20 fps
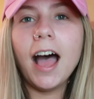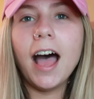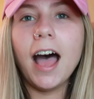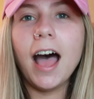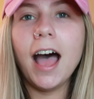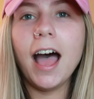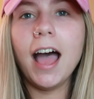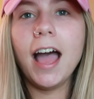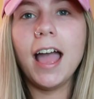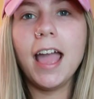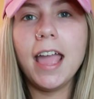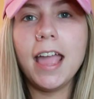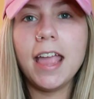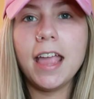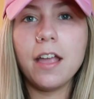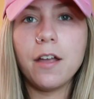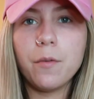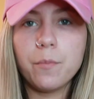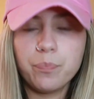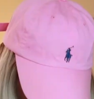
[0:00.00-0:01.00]

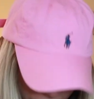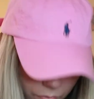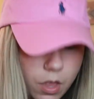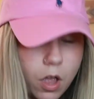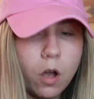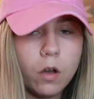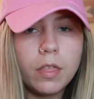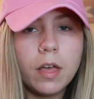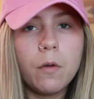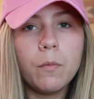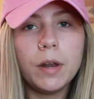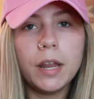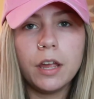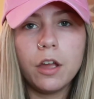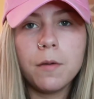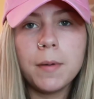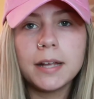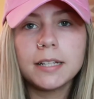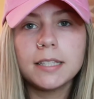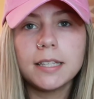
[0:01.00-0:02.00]
I know that when I
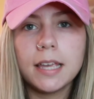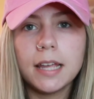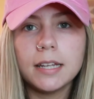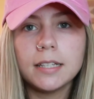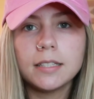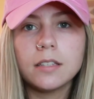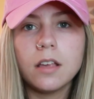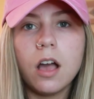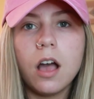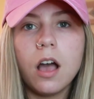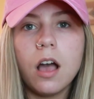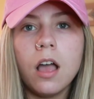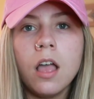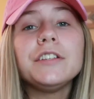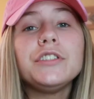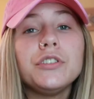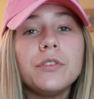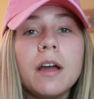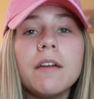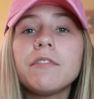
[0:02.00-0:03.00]
go back to Kennesaw, I
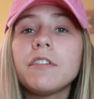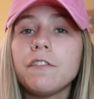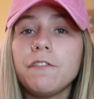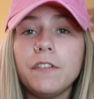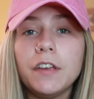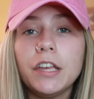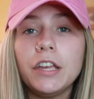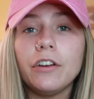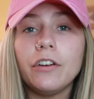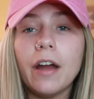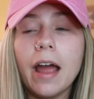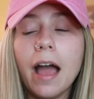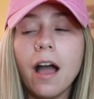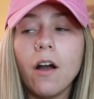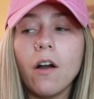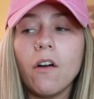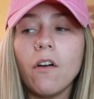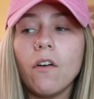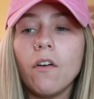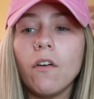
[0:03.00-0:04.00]
do have to figure
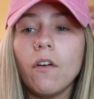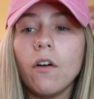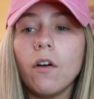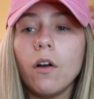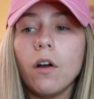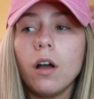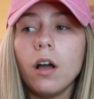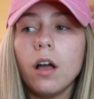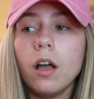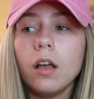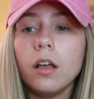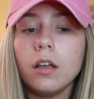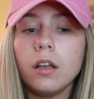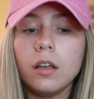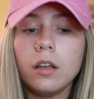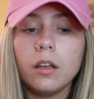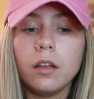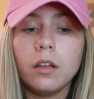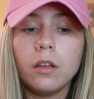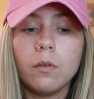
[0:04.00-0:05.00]
out
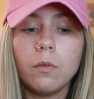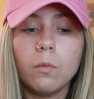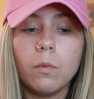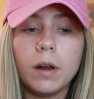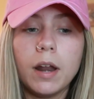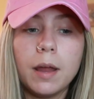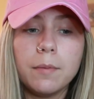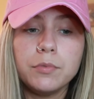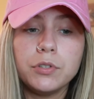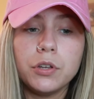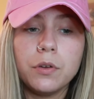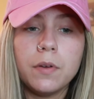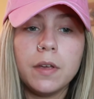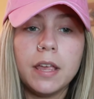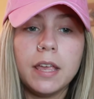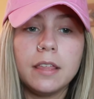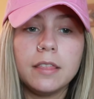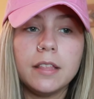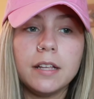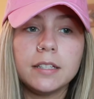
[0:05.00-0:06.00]
what I'm
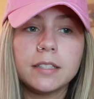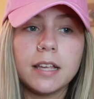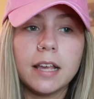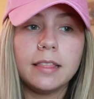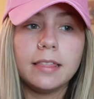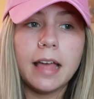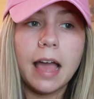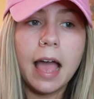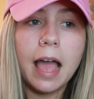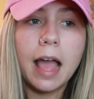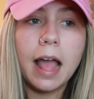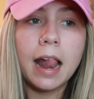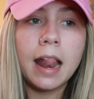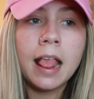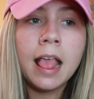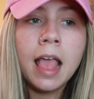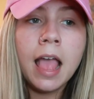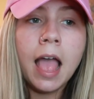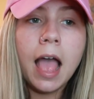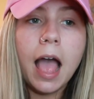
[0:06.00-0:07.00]
doing and things like
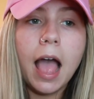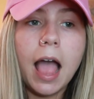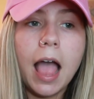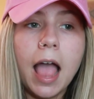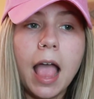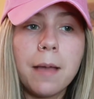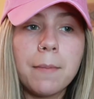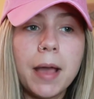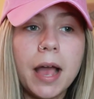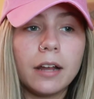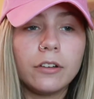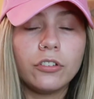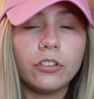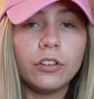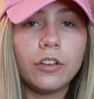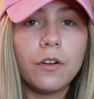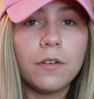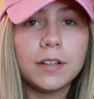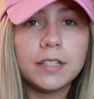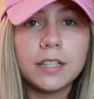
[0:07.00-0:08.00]
that. I'm
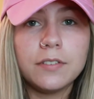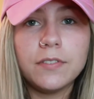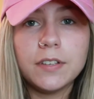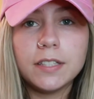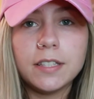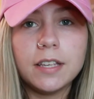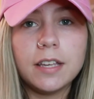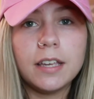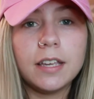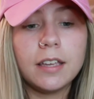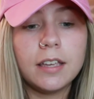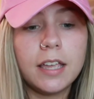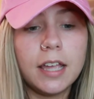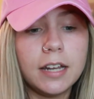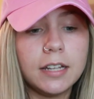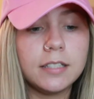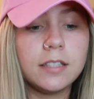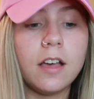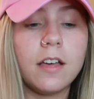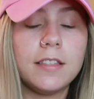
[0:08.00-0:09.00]
actually going to visit
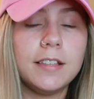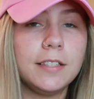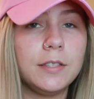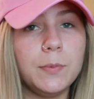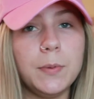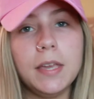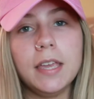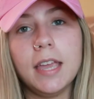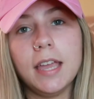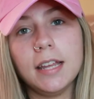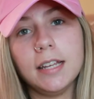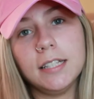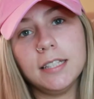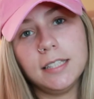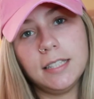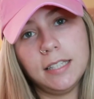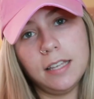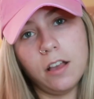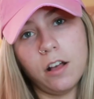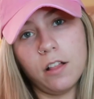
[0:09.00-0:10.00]
Kennesaw this weekend
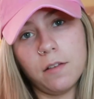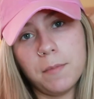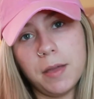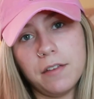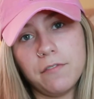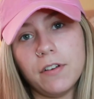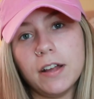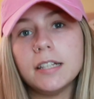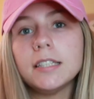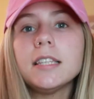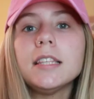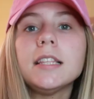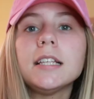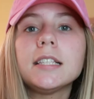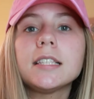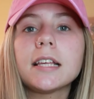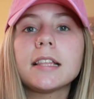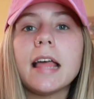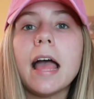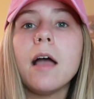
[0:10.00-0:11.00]
and see all of my friends and
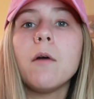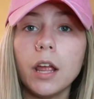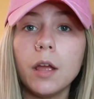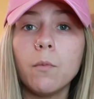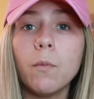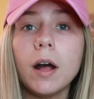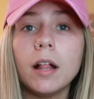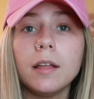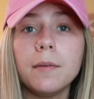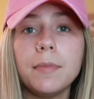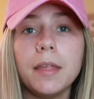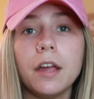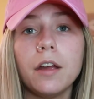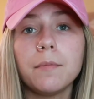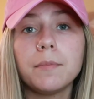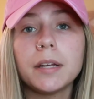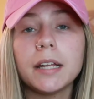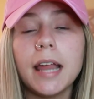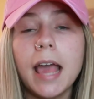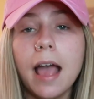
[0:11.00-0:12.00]
things like that. And while I'm there,
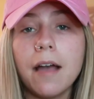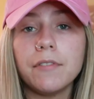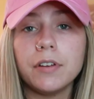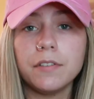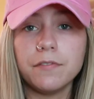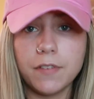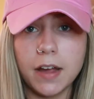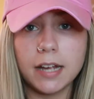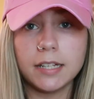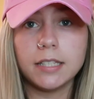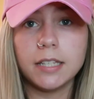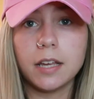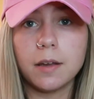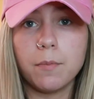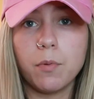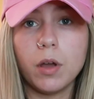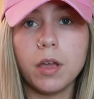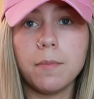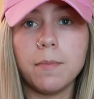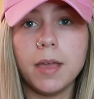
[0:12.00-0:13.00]
I'm going to have an advising
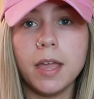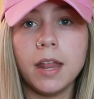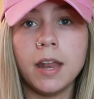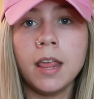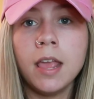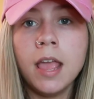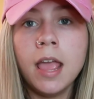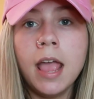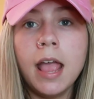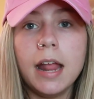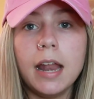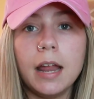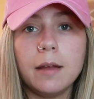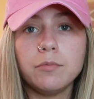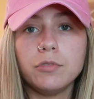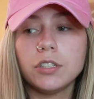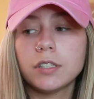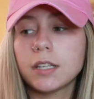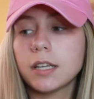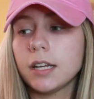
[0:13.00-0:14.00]
appointment, and
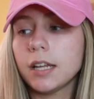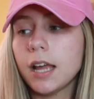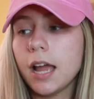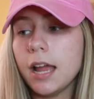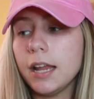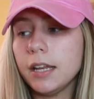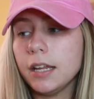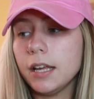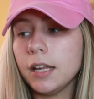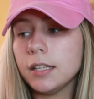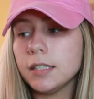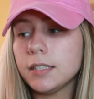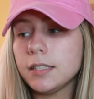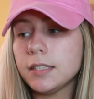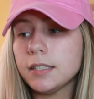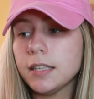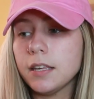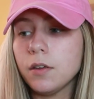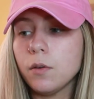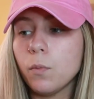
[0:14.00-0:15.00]
I'm just going to kind of
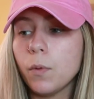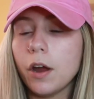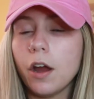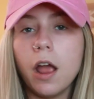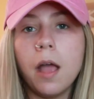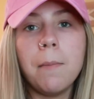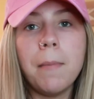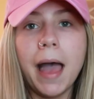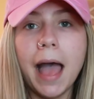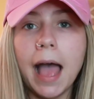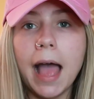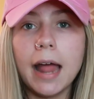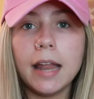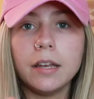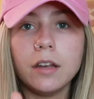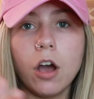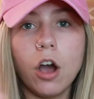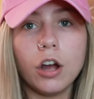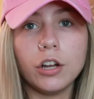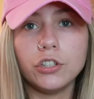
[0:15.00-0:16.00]
see where I'm
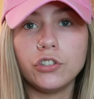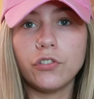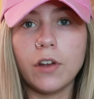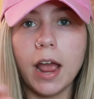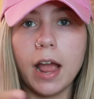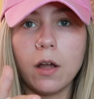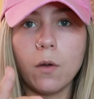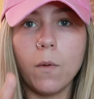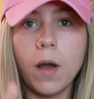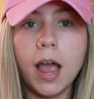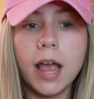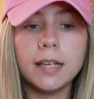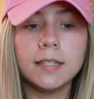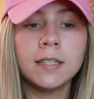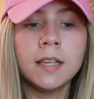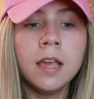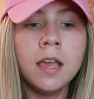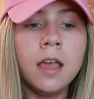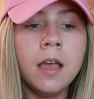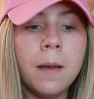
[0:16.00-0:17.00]
at on track-wise.
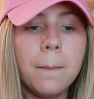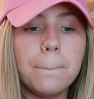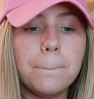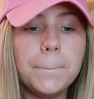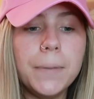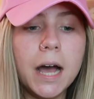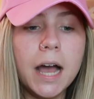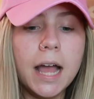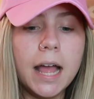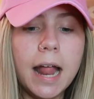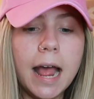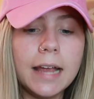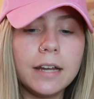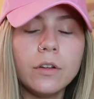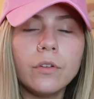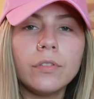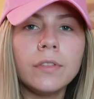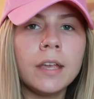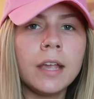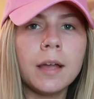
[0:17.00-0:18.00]
But I
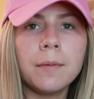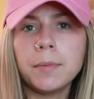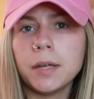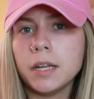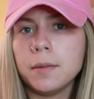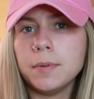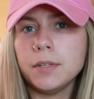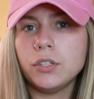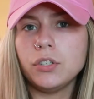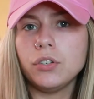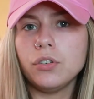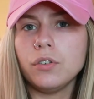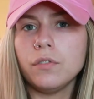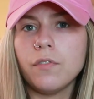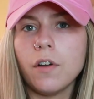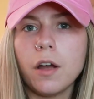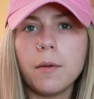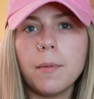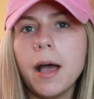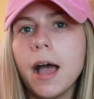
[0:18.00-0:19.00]
don't think I'm going to be too
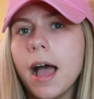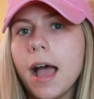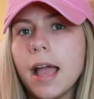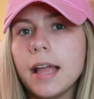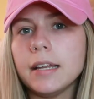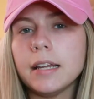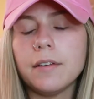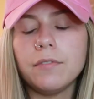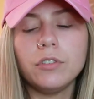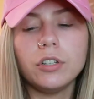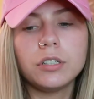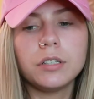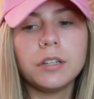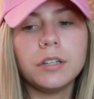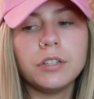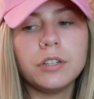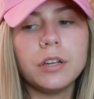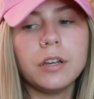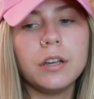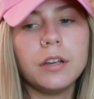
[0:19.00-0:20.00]
far behind. I've looked
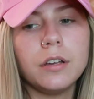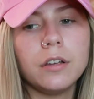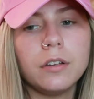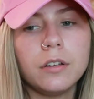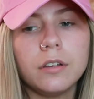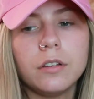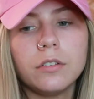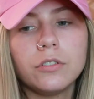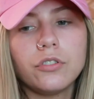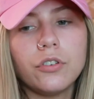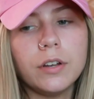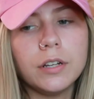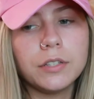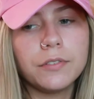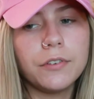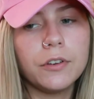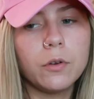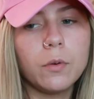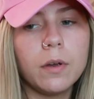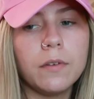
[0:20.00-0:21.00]
into
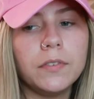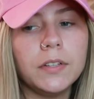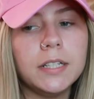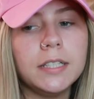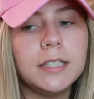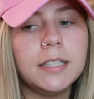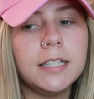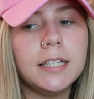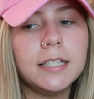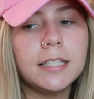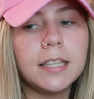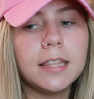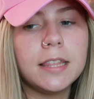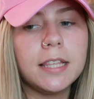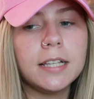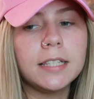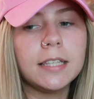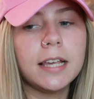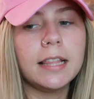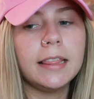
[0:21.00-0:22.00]
transfer equivalencies and
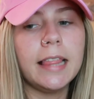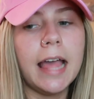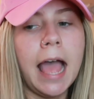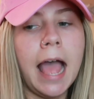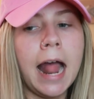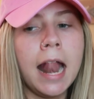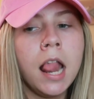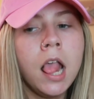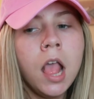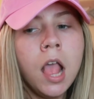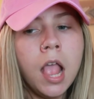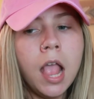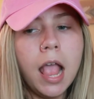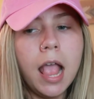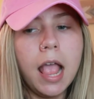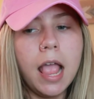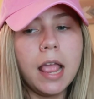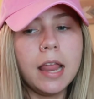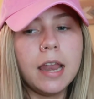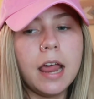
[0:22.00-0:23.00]
things like that,
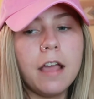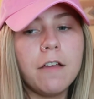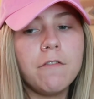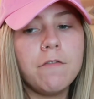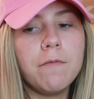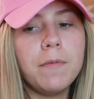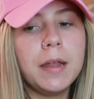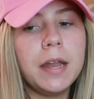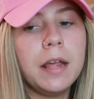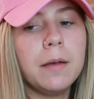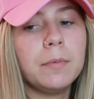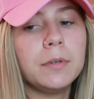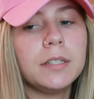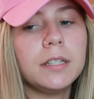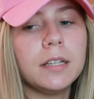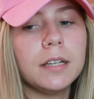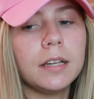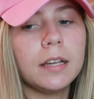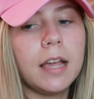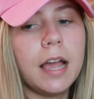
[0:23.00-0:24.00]
and I've been able
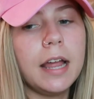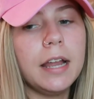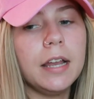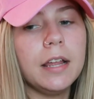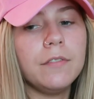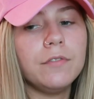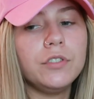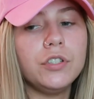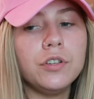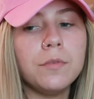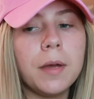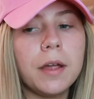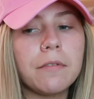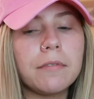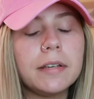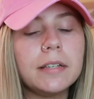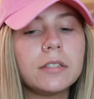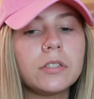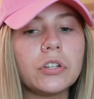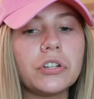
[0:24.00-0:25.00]
to kind of do my
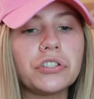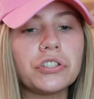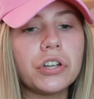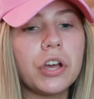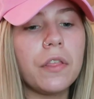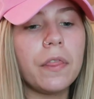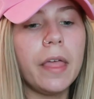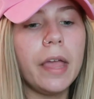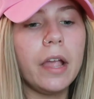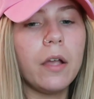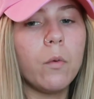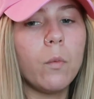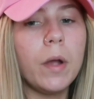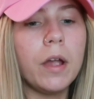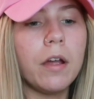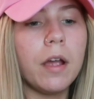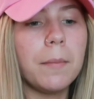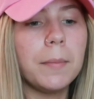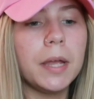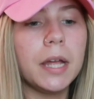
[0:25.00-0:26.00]
research on like
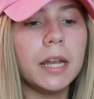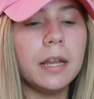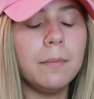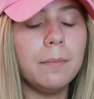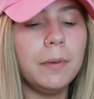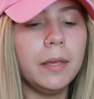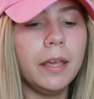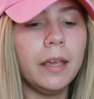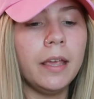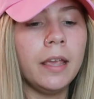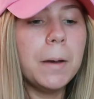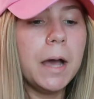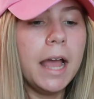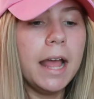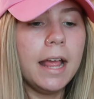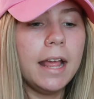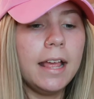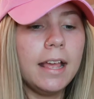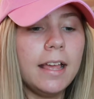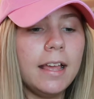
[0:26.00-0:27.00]
where I'm going to be.
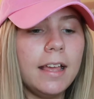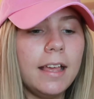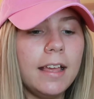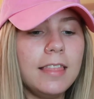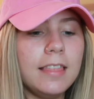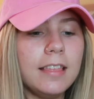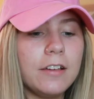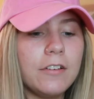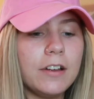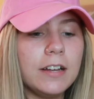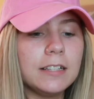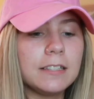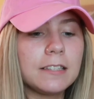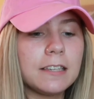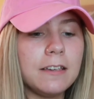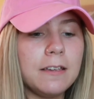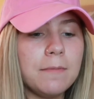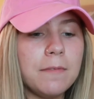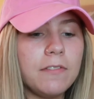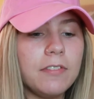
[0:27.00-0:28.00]
But in the grand
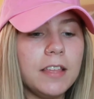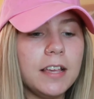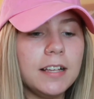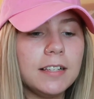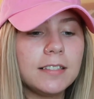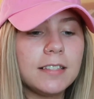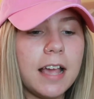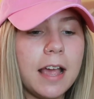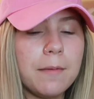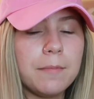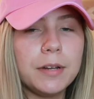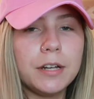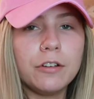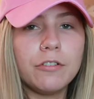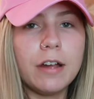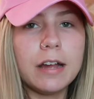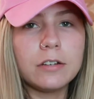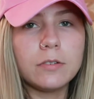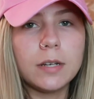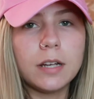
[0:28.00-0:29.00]
scheme of things, I'm going to
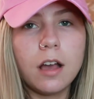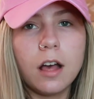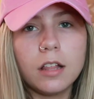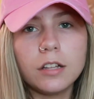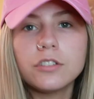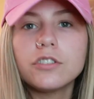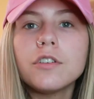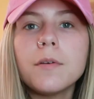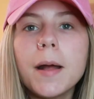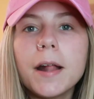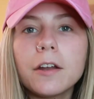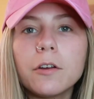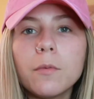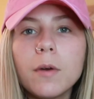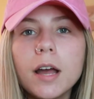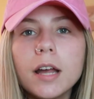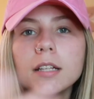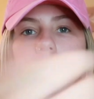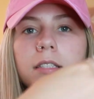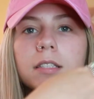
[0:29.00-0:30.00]
graduate college no matter
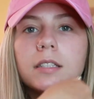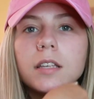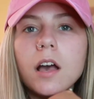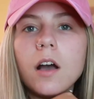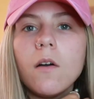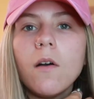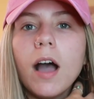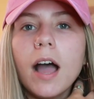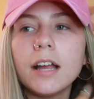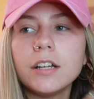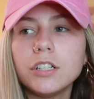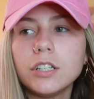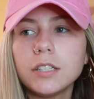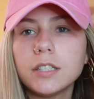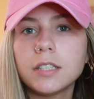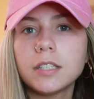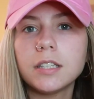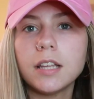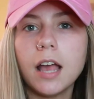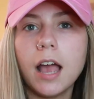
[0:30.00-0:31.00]
what. So
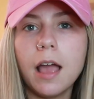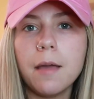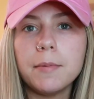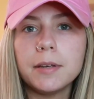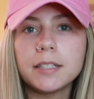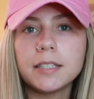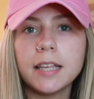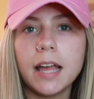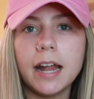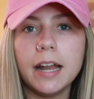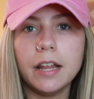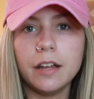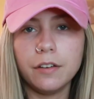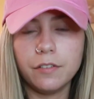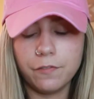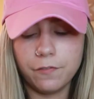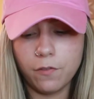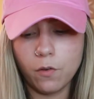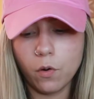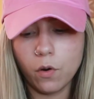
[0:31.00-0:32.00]
I'm excited
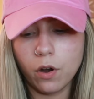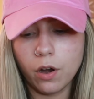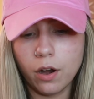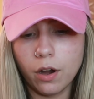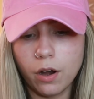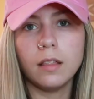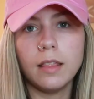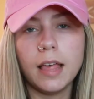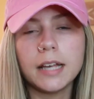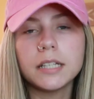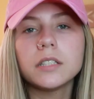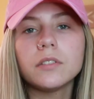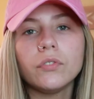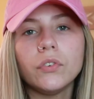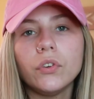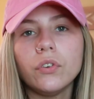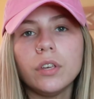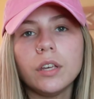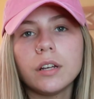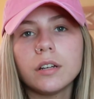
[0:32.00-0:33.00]
for the last
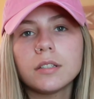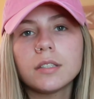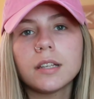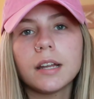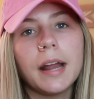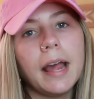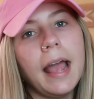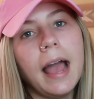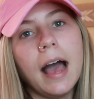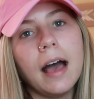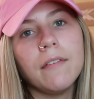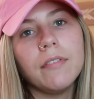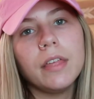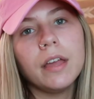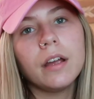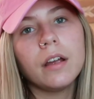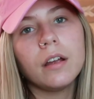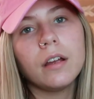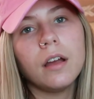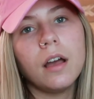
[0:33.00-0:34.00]
few years that I have
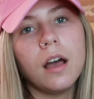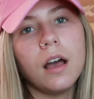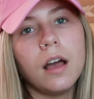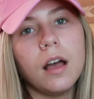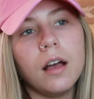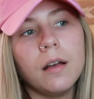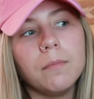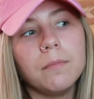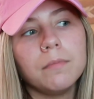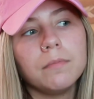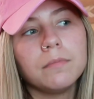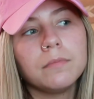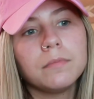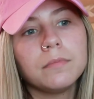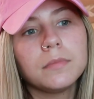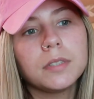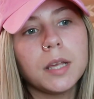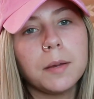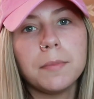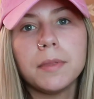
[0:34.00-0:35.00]
there.
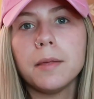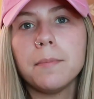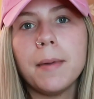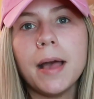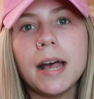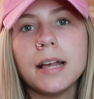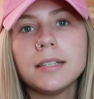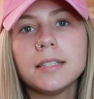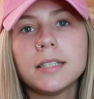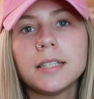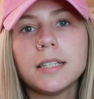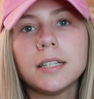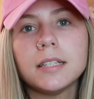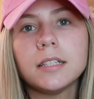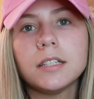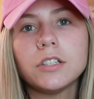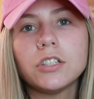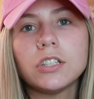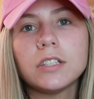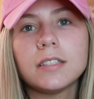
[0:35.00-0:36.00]
Some of the best,
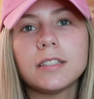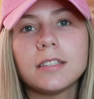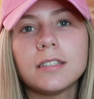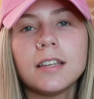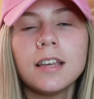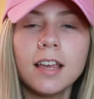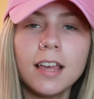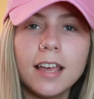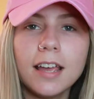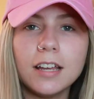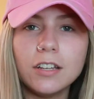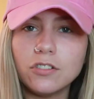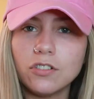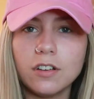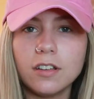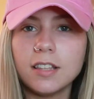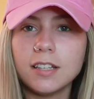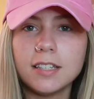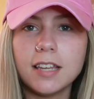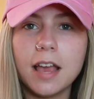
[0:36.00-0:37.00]
and to just
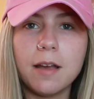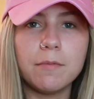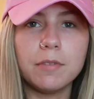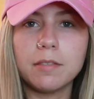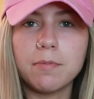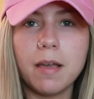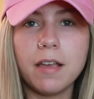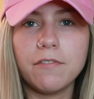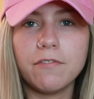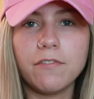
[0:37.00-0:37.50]
enjoy the time with my